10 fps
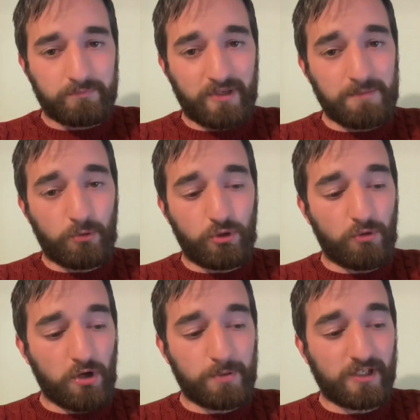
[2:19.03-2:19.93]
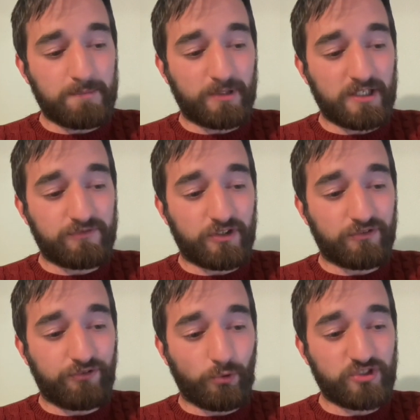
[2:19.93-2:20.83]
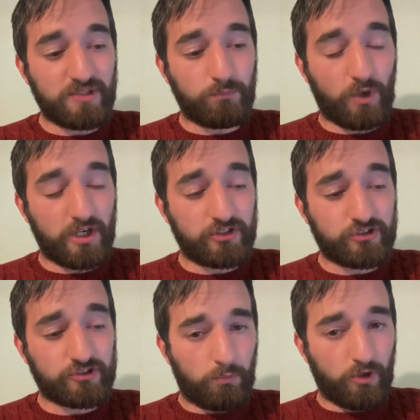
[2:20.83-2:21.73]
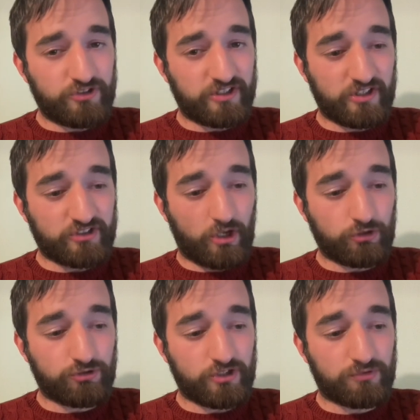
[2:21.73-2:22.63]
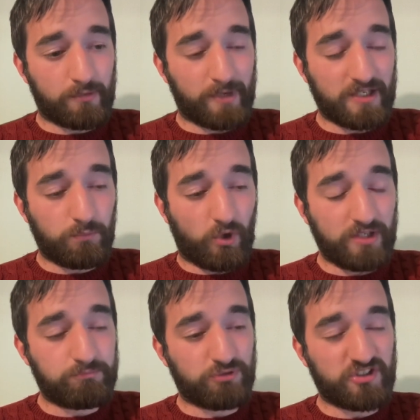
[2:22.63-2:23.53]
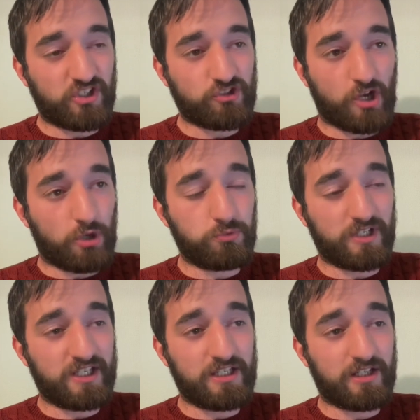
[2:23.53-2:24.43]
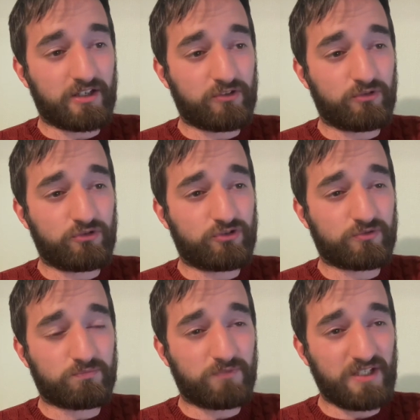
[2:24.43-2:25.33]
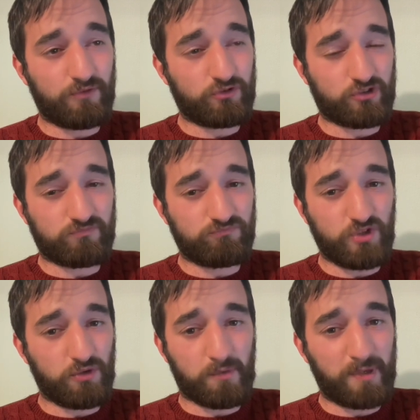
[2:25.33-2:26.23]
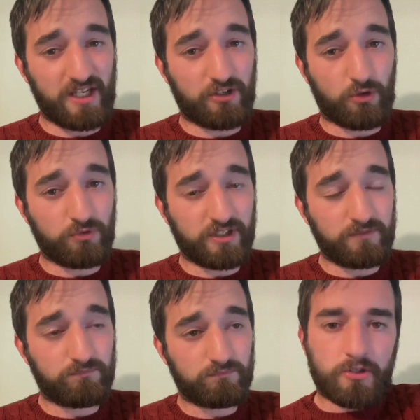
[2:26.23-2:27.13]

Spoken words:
People who openly believed in the 14 words, wanted this country to remain white British only and even just European only.